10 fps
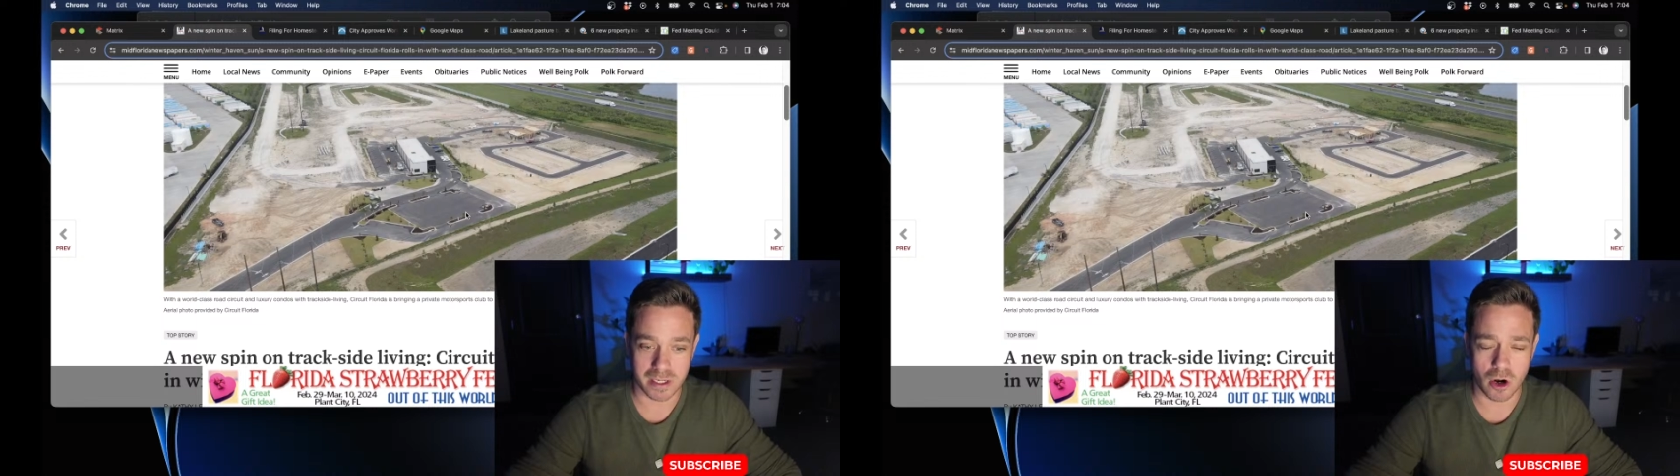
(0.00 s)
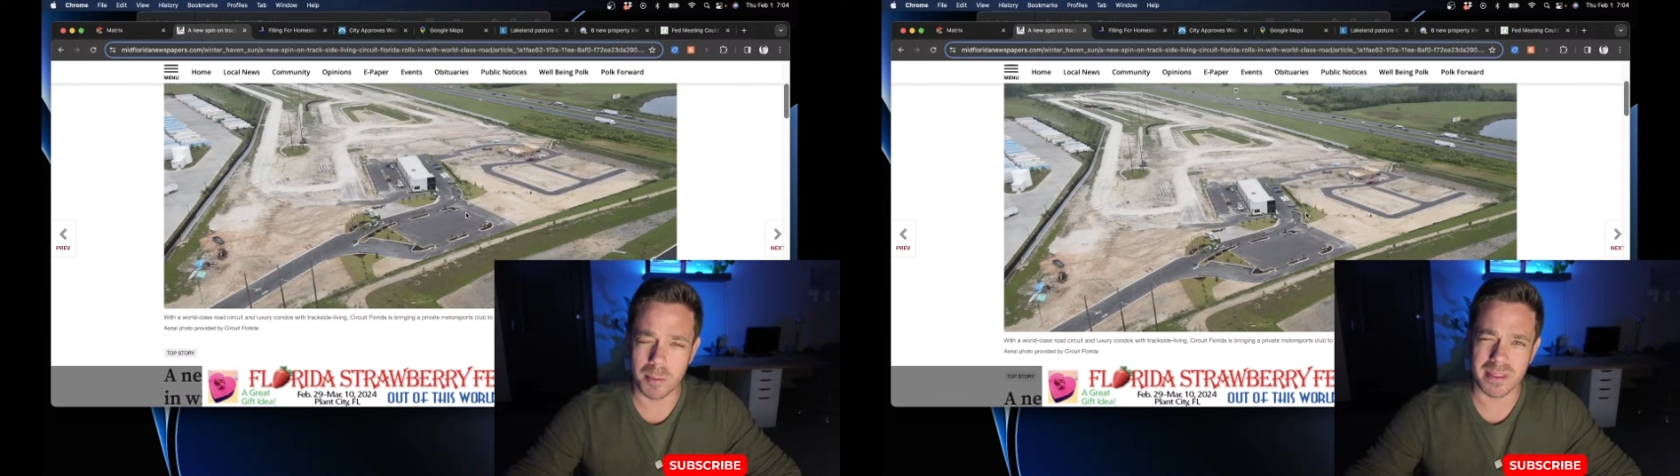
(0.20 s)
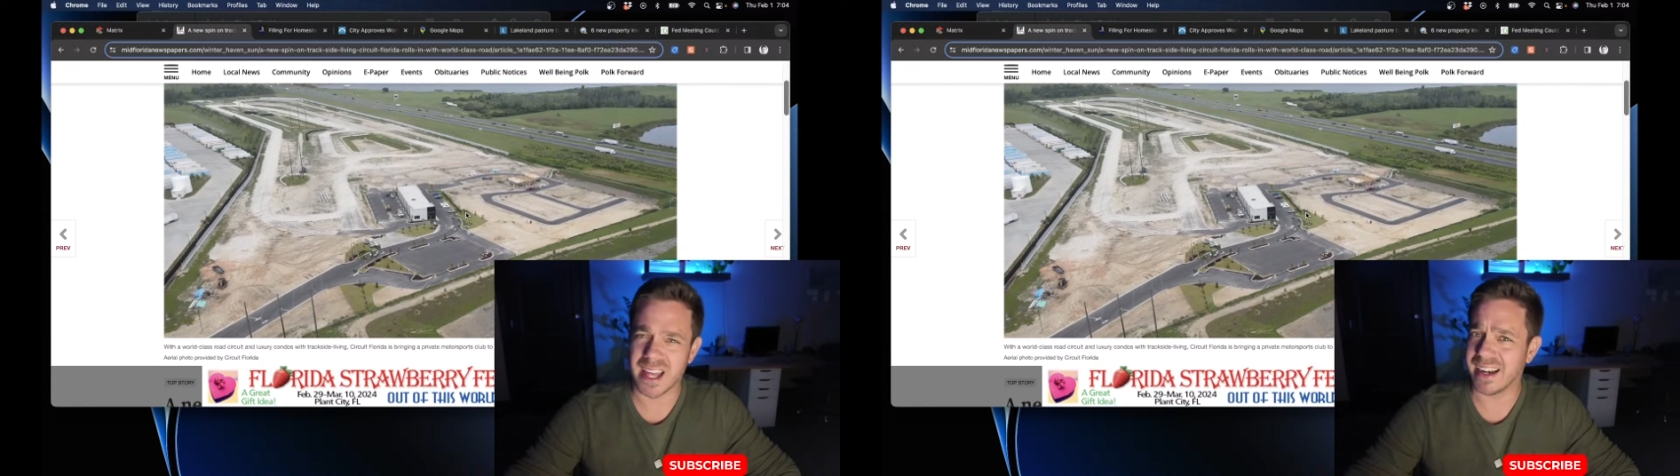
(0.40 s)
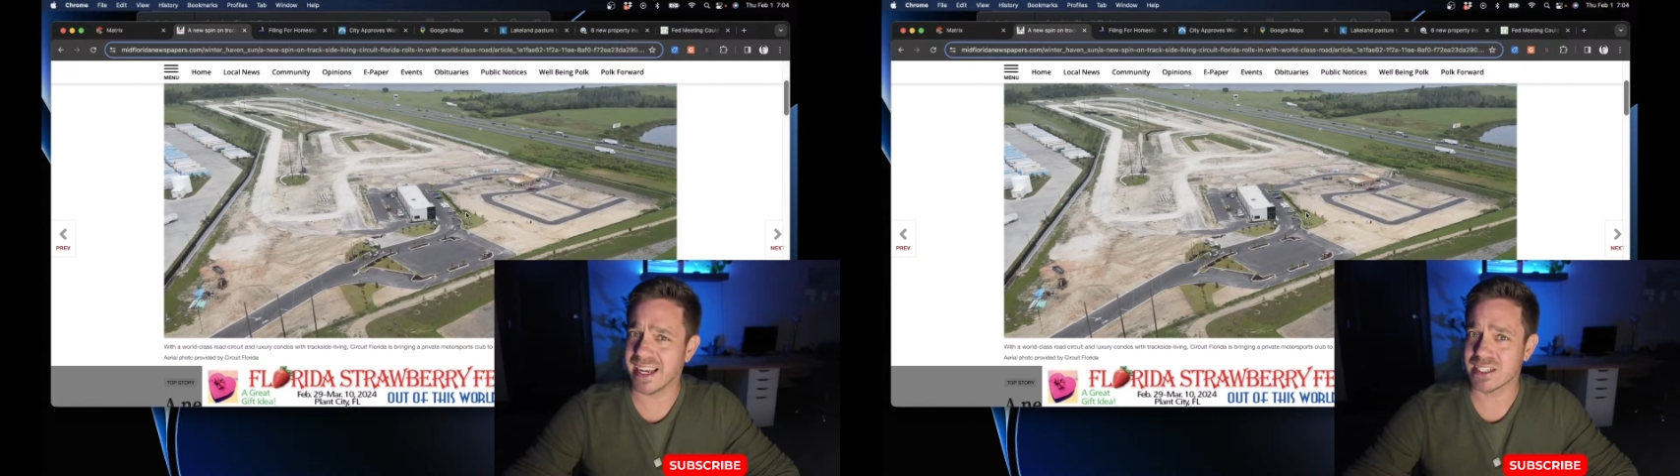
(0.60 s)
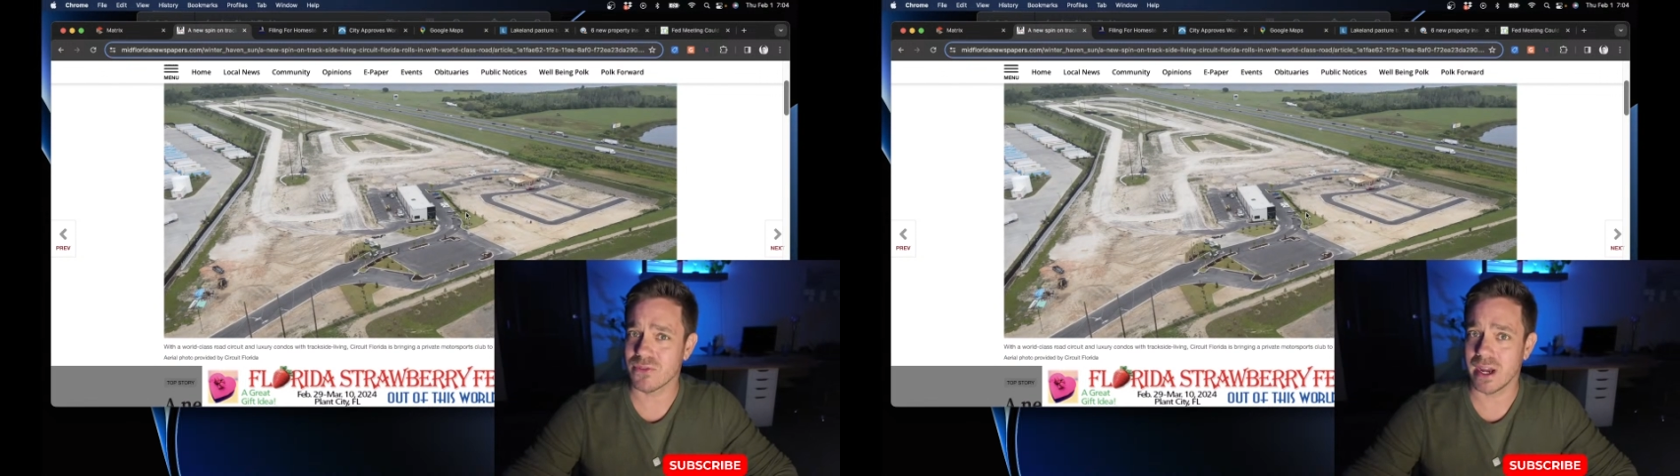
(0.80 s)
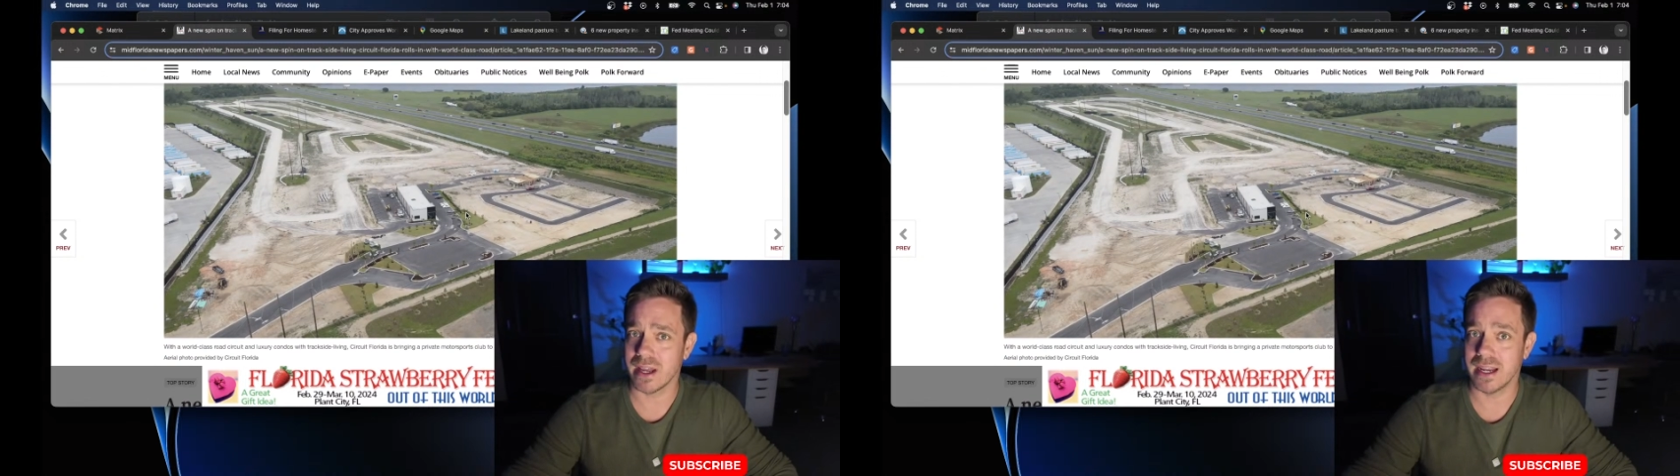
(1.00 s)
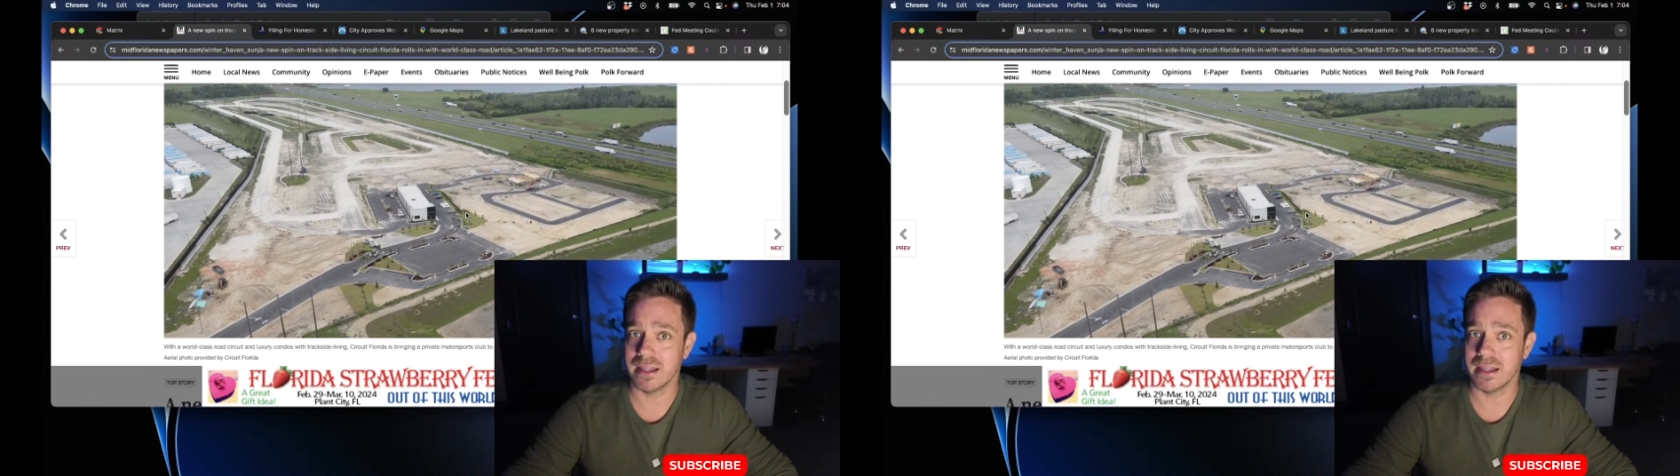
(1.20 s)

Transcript: to open that next Friday.